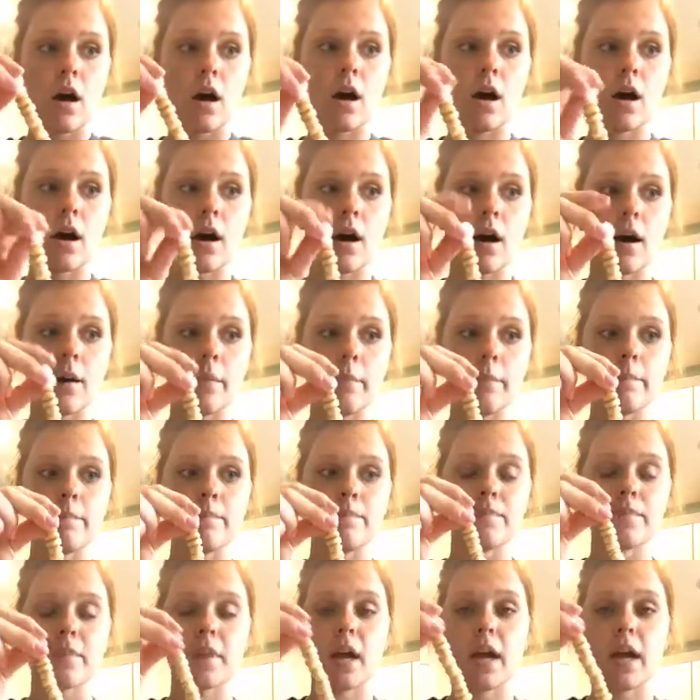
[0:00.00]

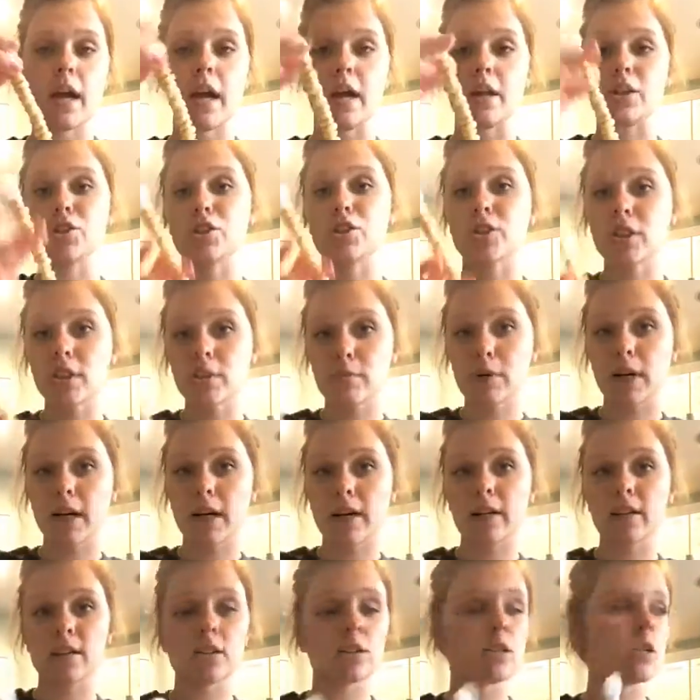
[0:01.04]
a tree
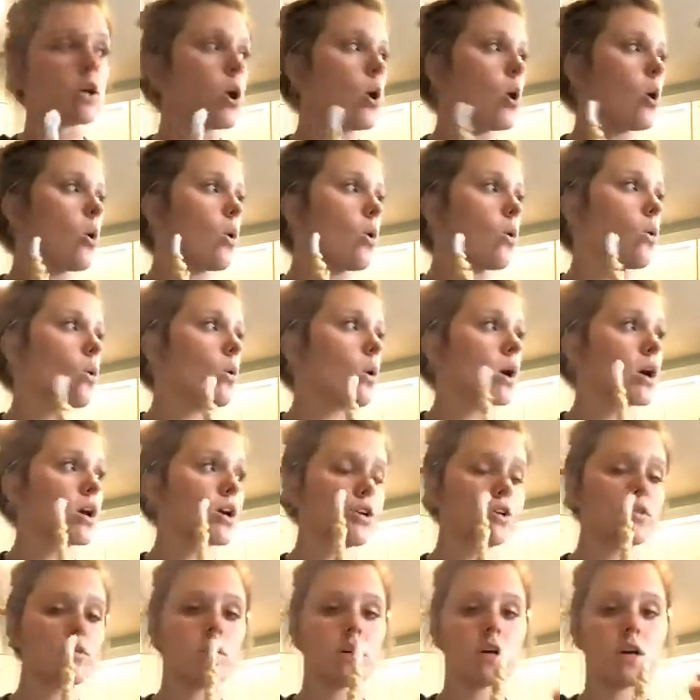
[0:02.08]
branch, or
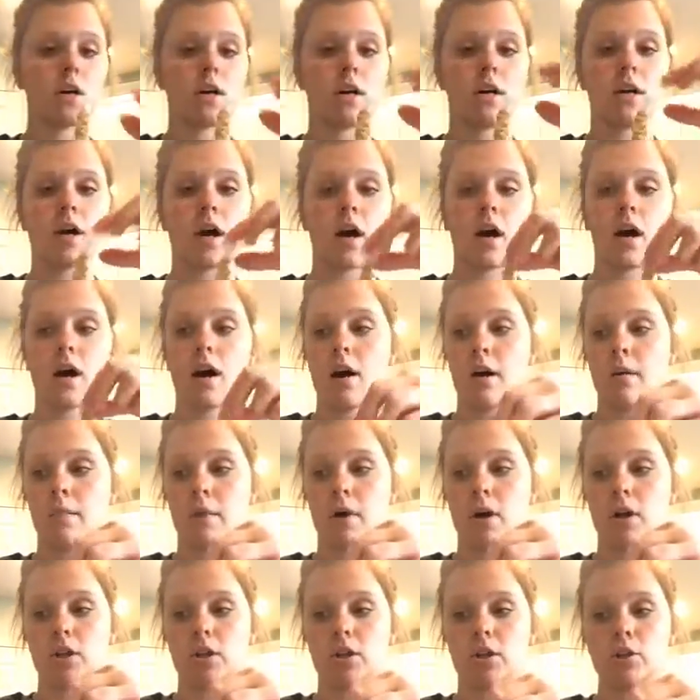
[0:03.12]
you could
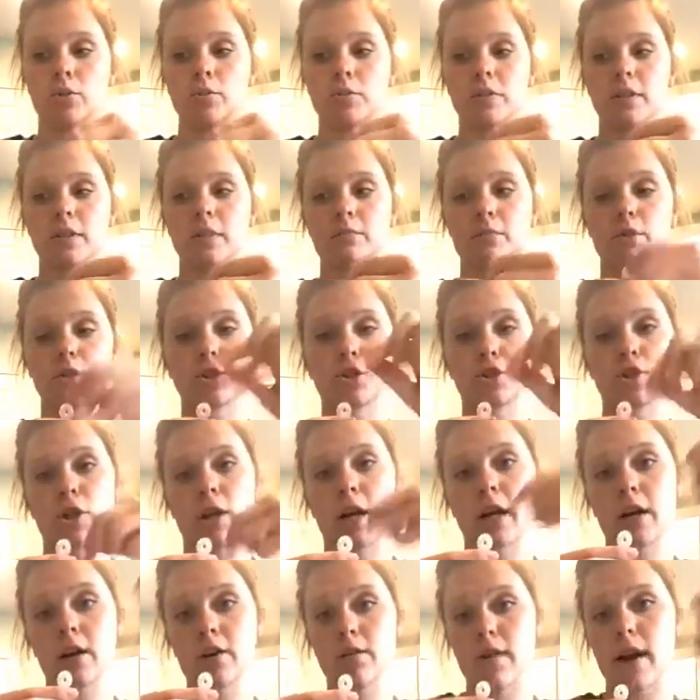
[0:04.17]
loop some
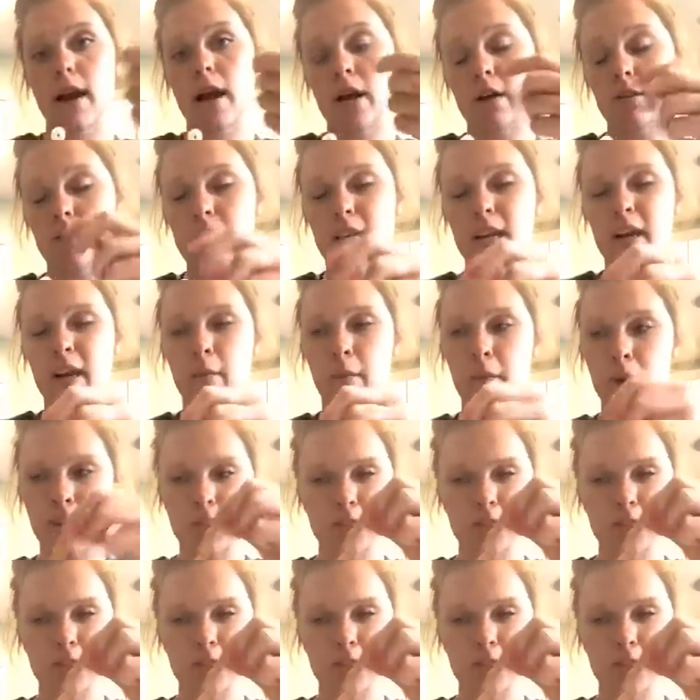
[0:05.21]
string around, and I'm